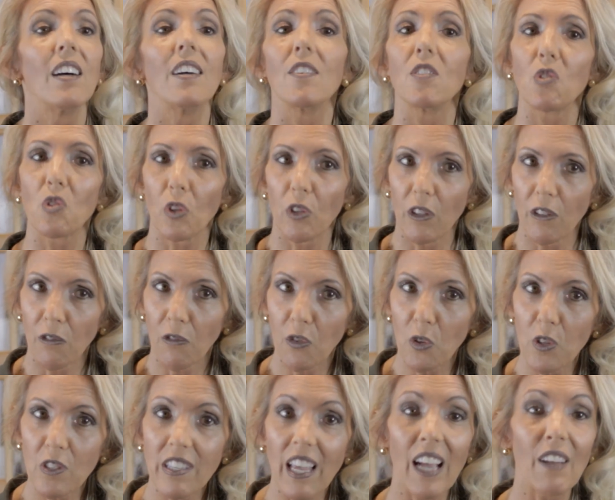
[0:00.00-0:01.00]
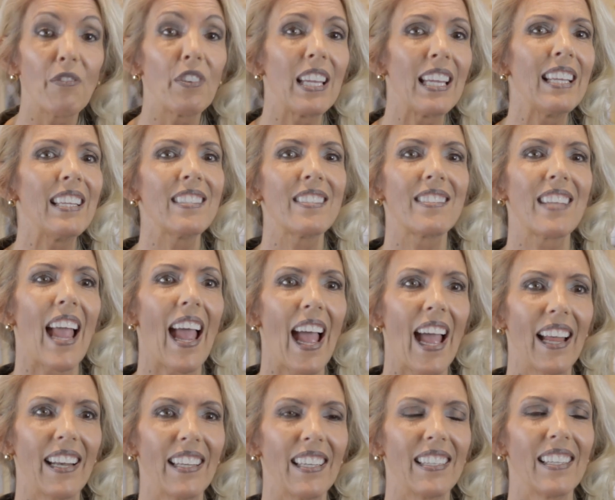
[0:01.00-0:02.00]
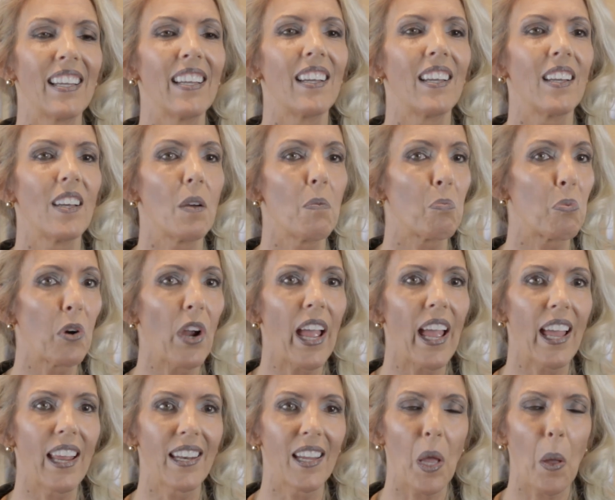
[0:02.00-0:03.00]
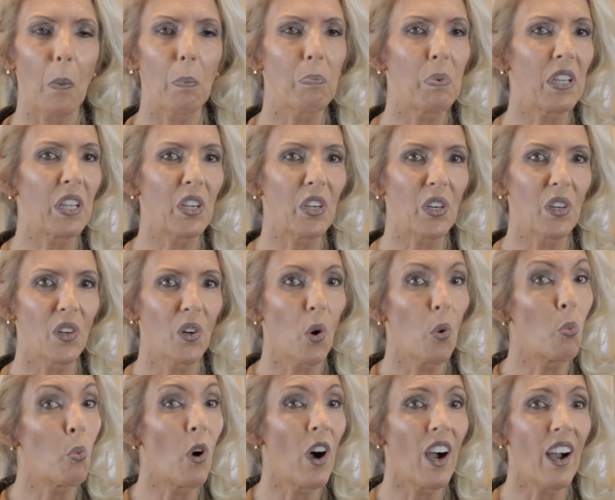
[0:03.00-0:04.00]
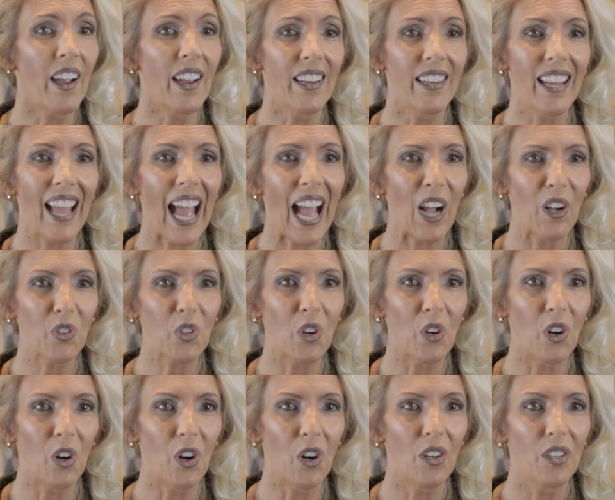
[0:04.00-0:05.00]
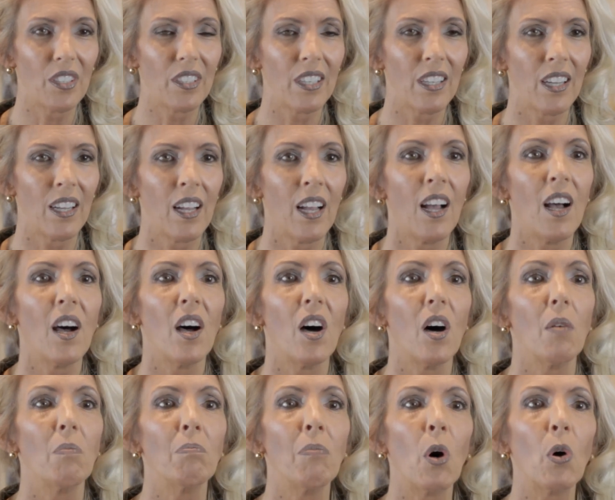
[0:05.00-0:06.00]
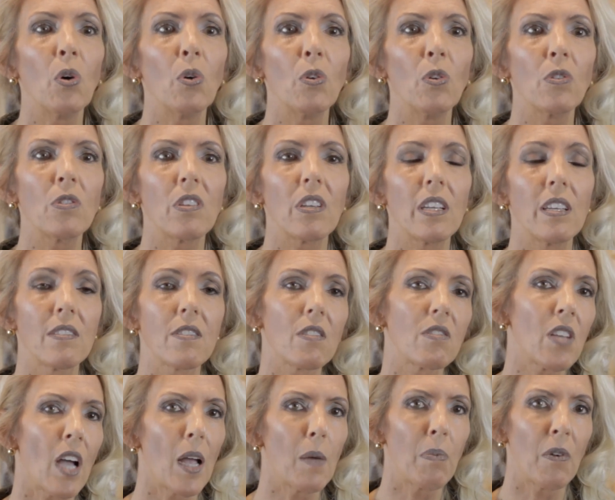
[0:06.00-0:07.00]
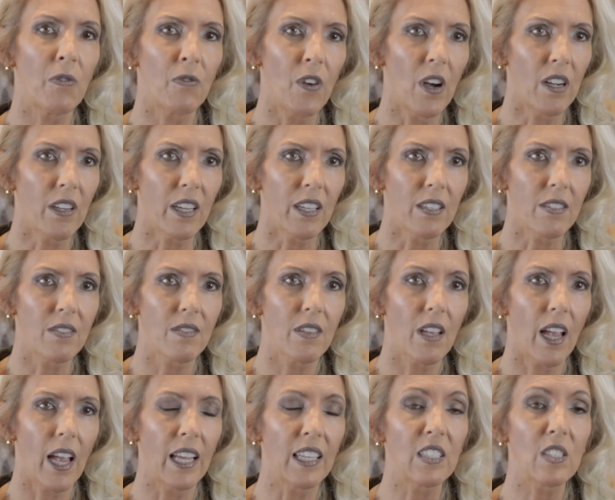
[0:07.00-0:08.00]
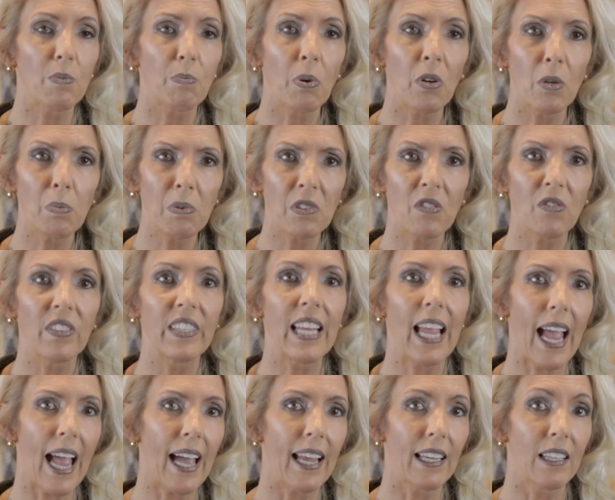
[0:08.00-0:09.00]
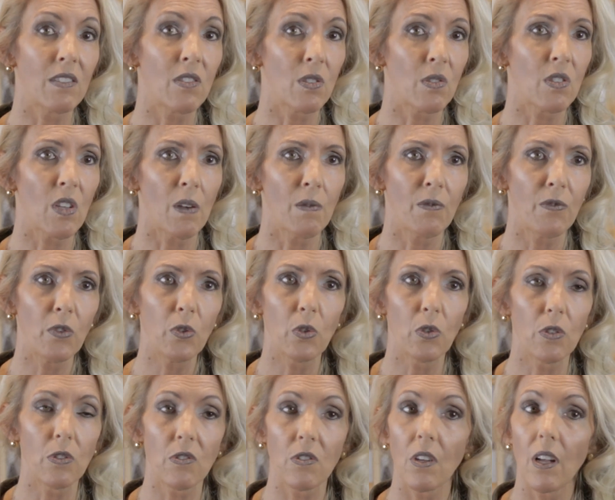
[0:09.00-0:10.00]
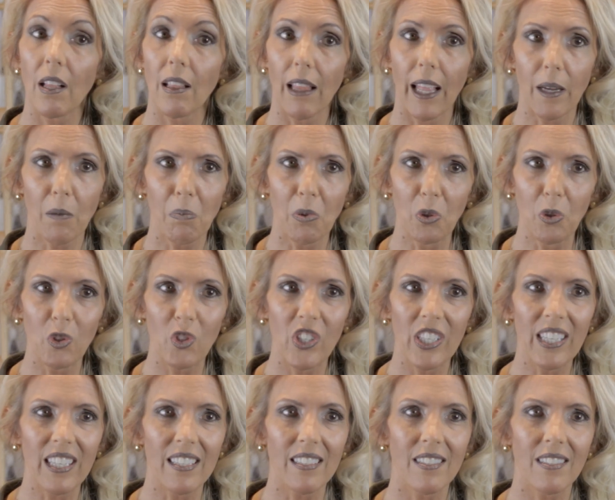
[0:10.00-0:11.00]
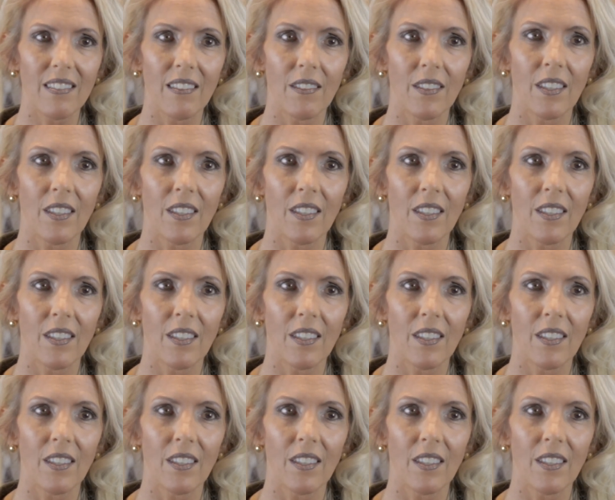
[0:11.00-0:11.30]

Certain foods have yeast added. Bread, beer, wine, alcohol. Mold is a type of fungus and is purposefully added to some foods, like blue cheese.